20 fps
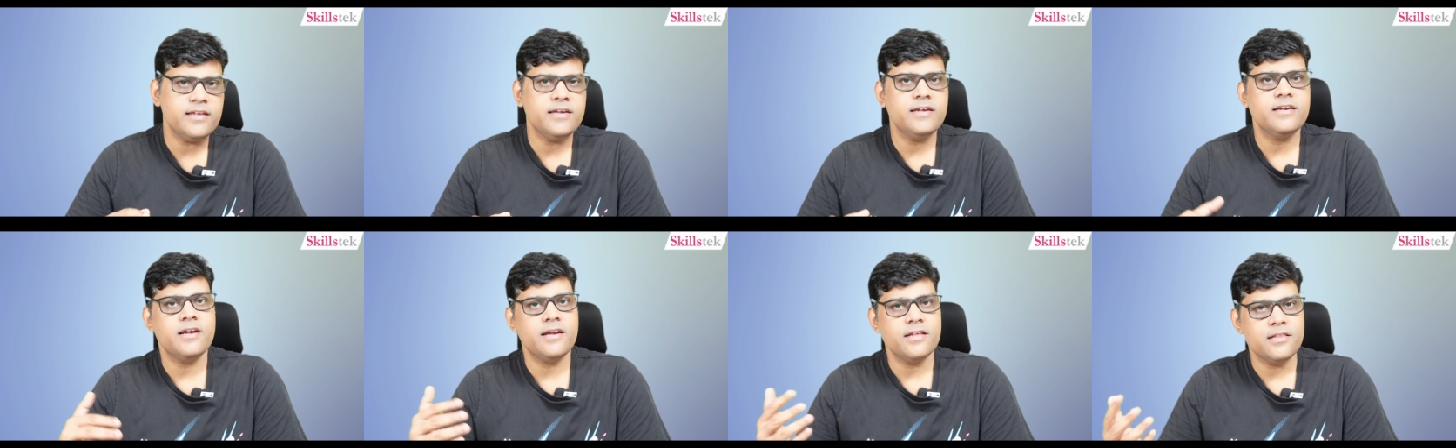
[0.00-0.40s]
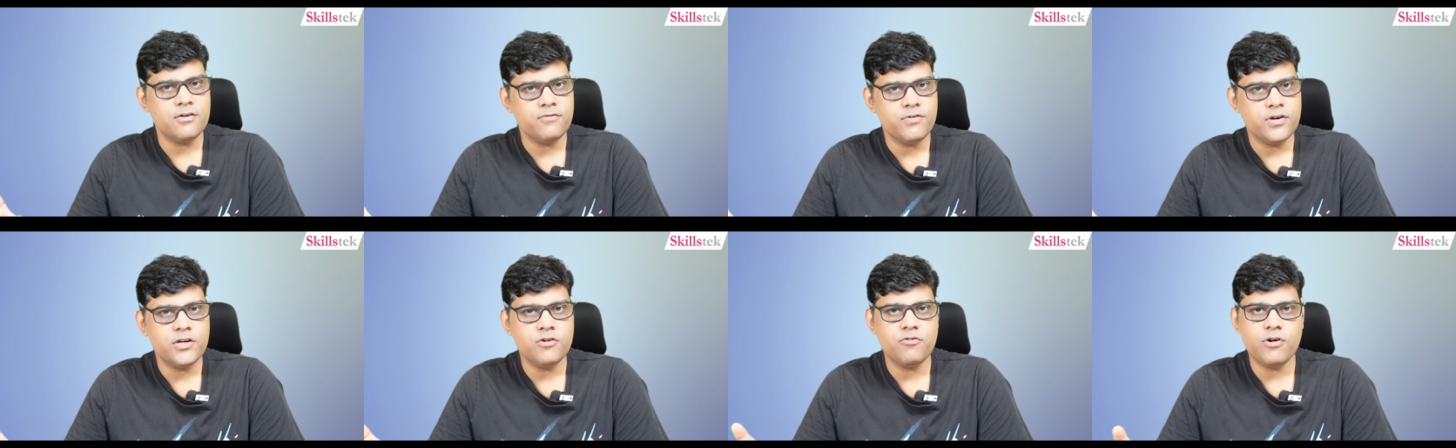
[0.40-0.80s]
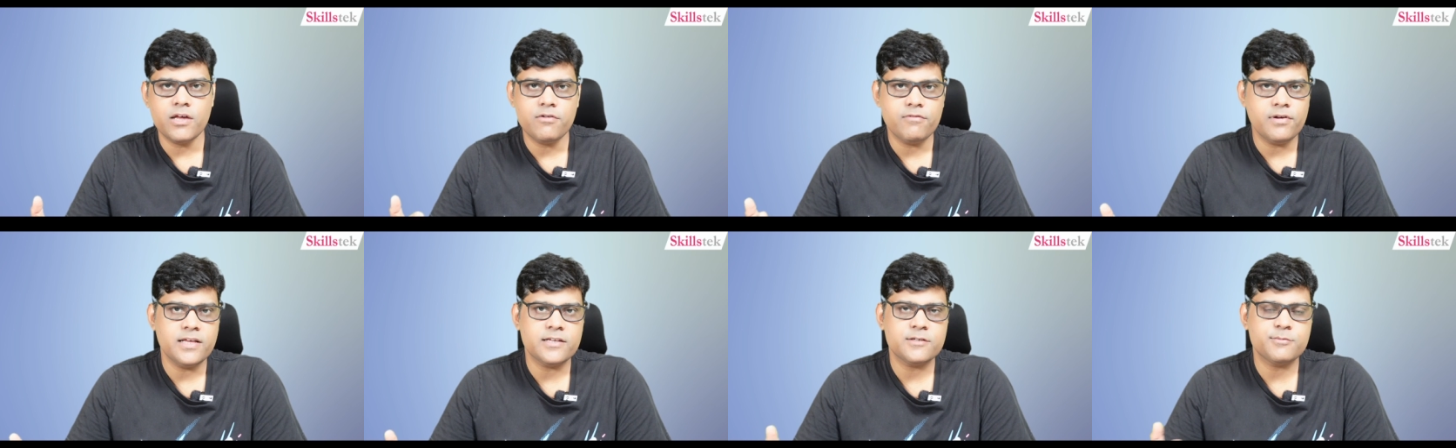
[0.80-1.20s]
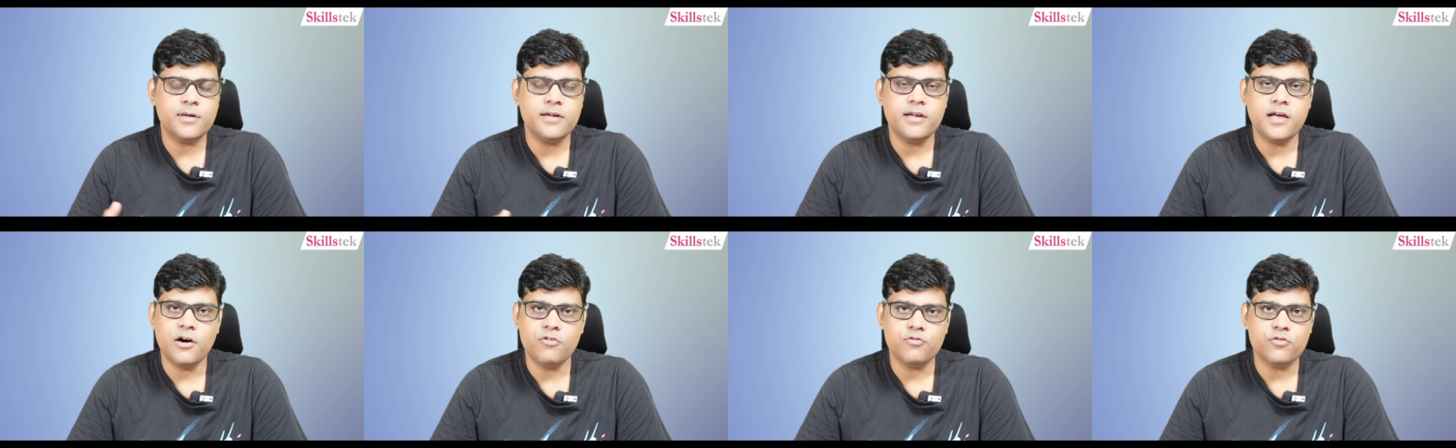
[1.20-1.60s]
Then in another video, I will
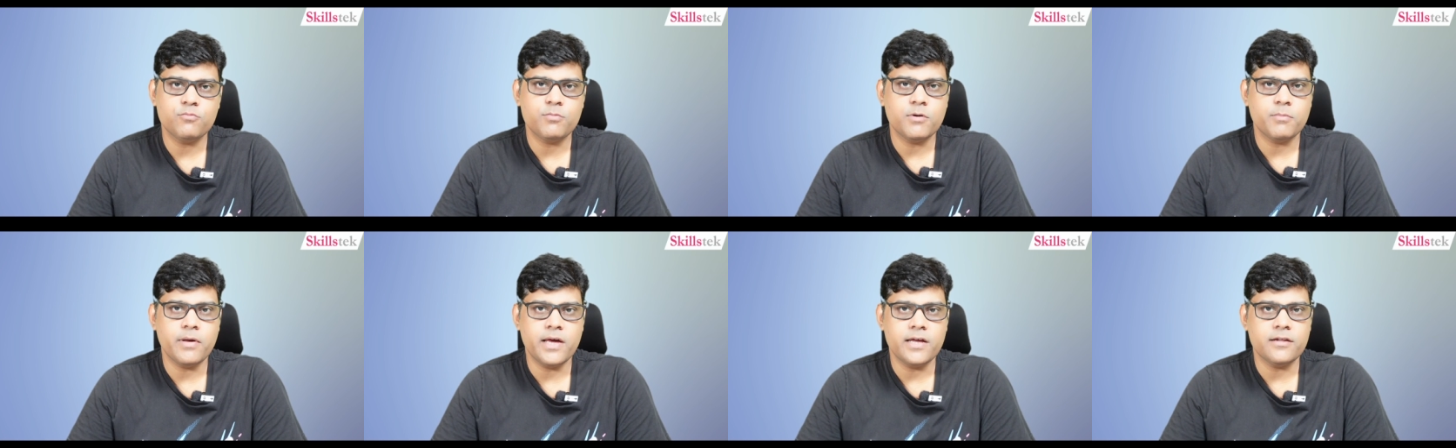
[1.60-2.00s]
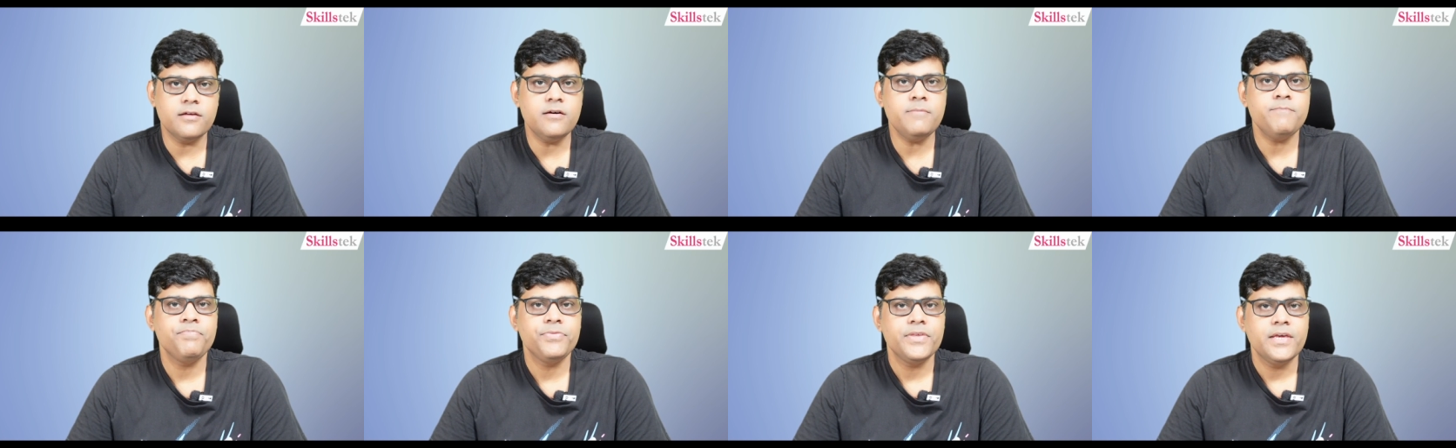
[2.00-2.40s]
explain how to prepare the